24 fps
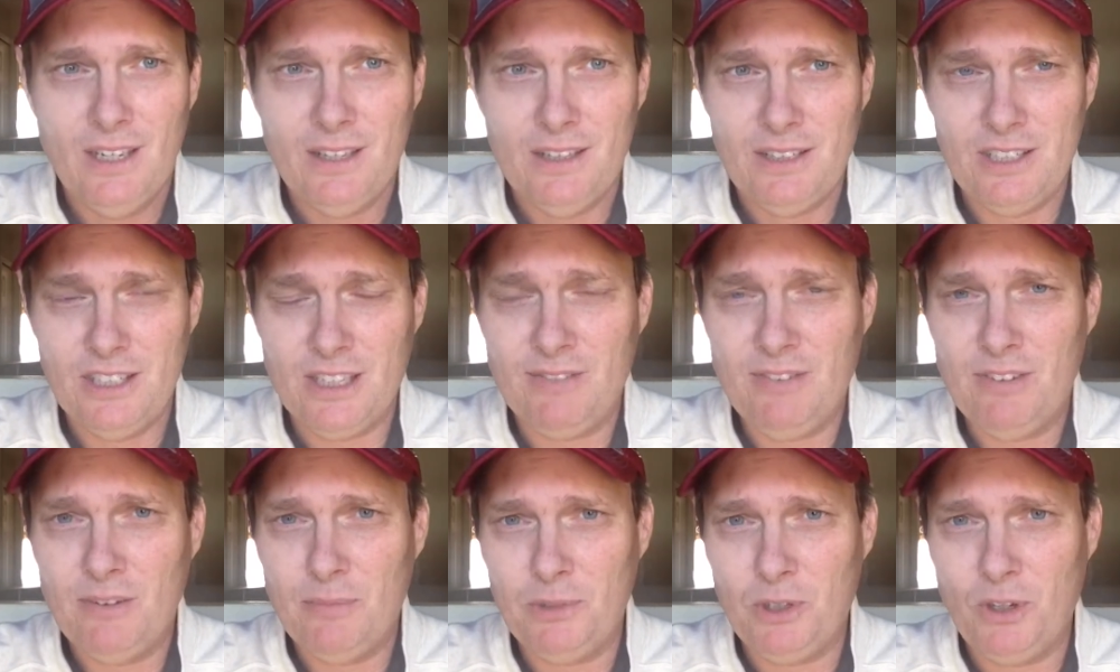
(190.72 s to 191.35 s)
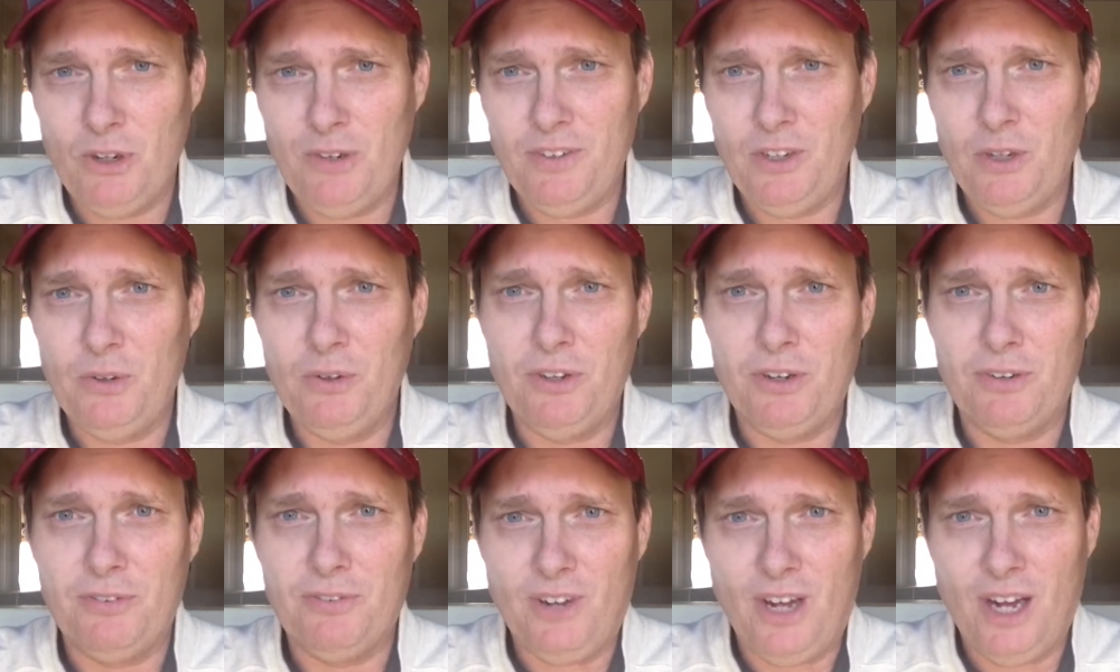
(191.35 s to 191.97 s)
Some of them don't even know who
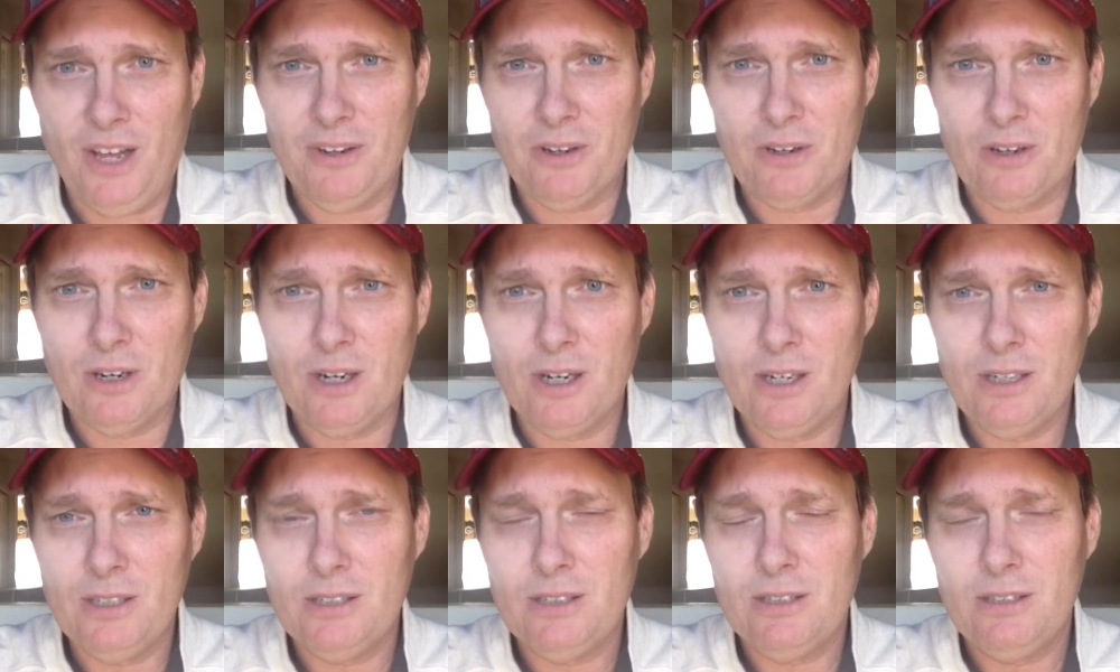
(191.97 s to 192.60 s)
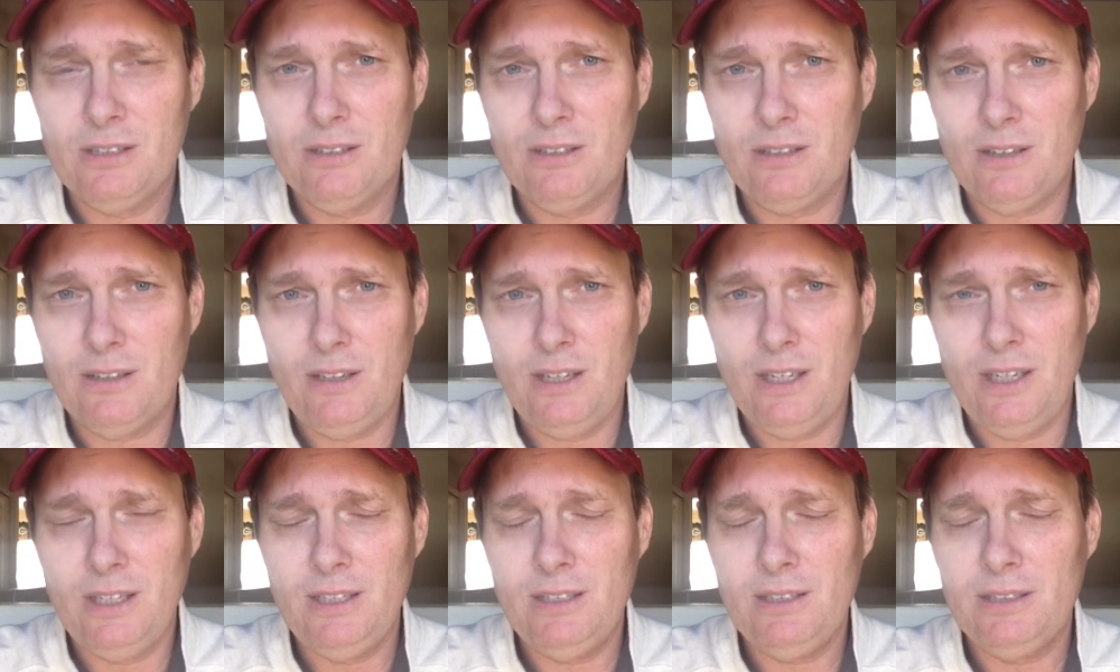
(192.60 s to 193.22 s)
their father
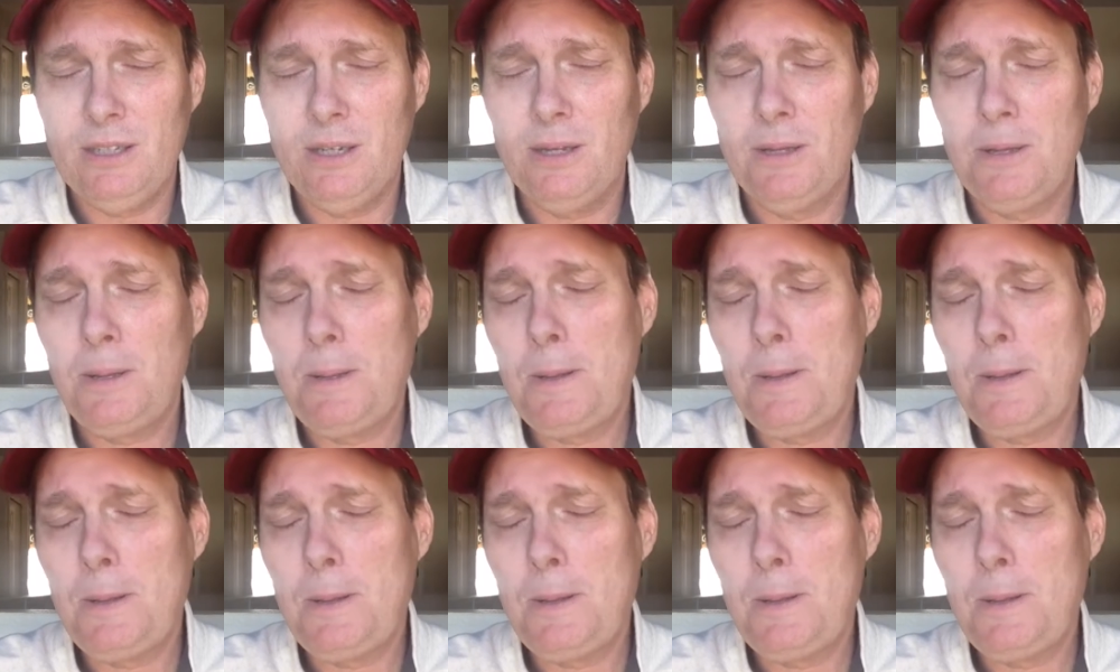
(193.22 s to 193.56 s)
is.